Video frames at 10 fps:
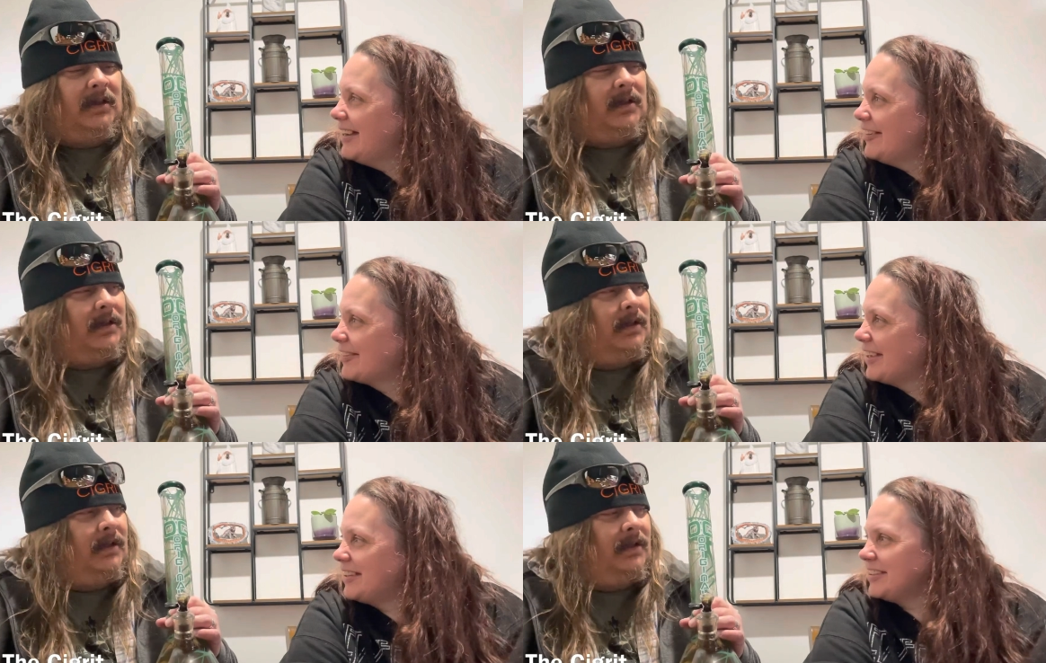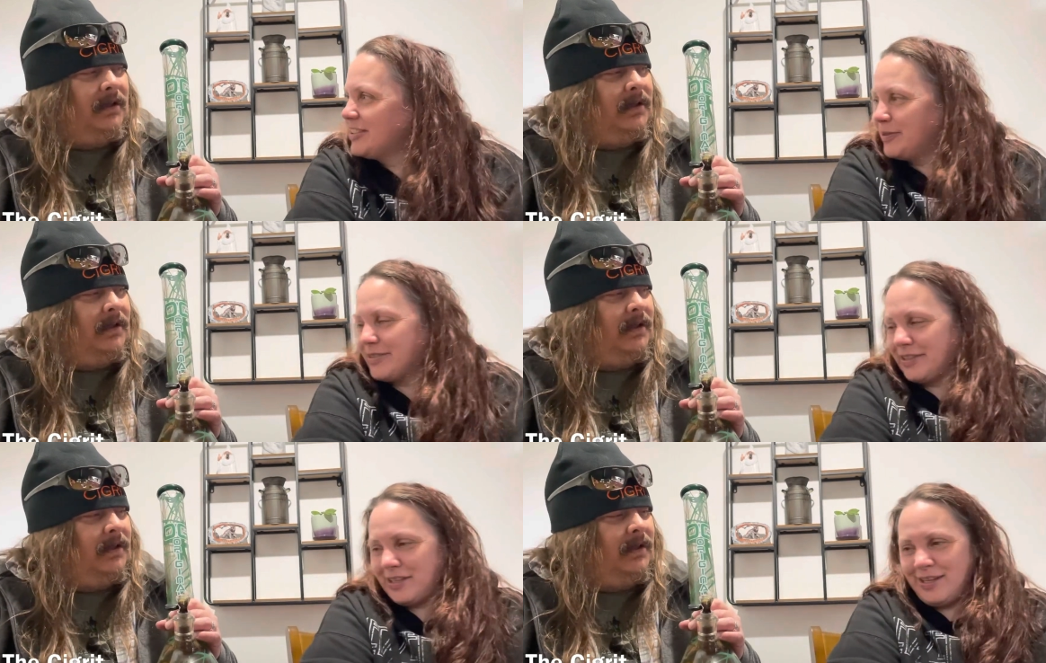Speaker 1: Okay, she was
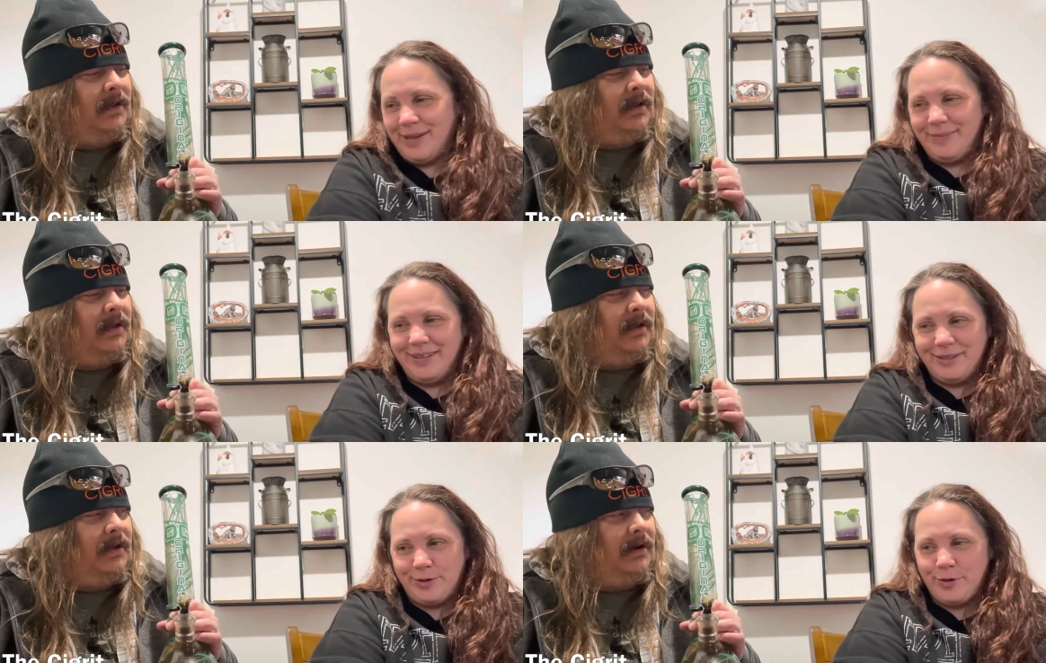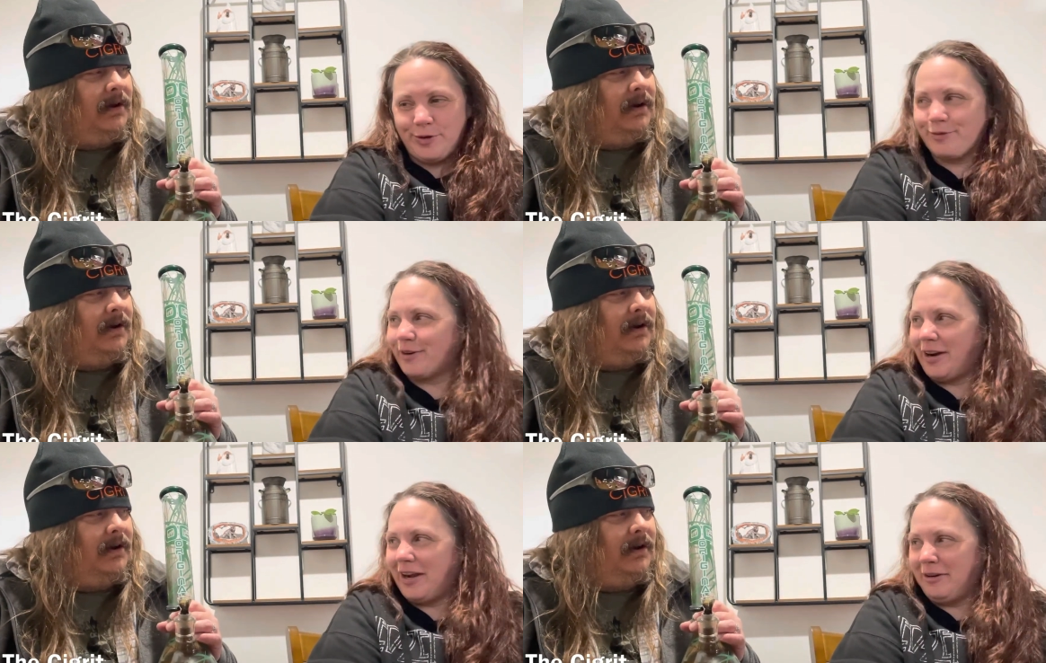looking at me at the corner of her
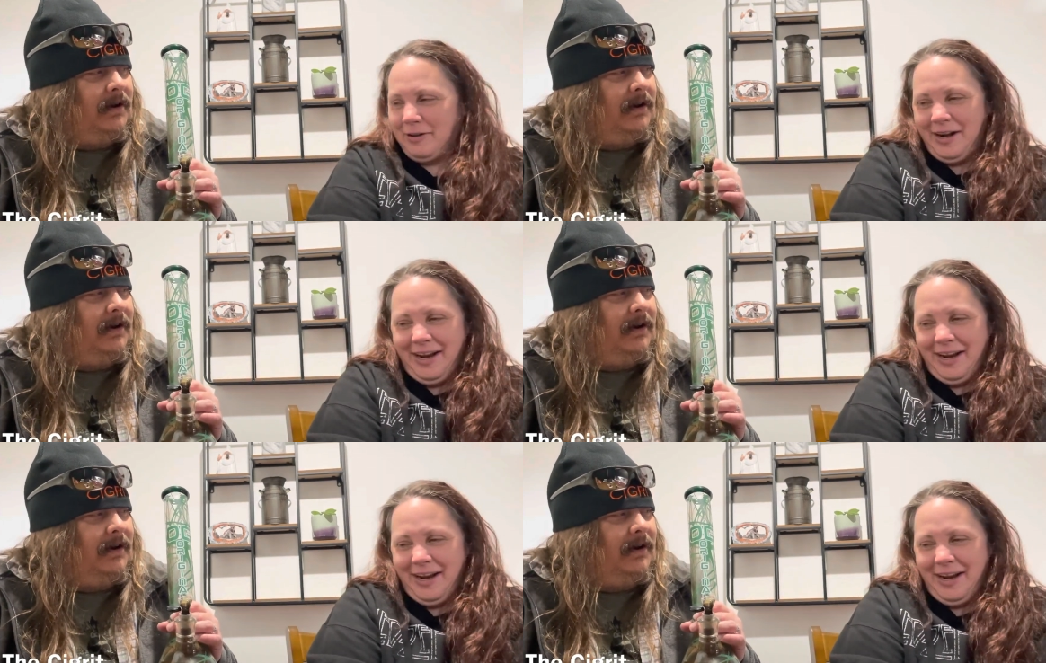eye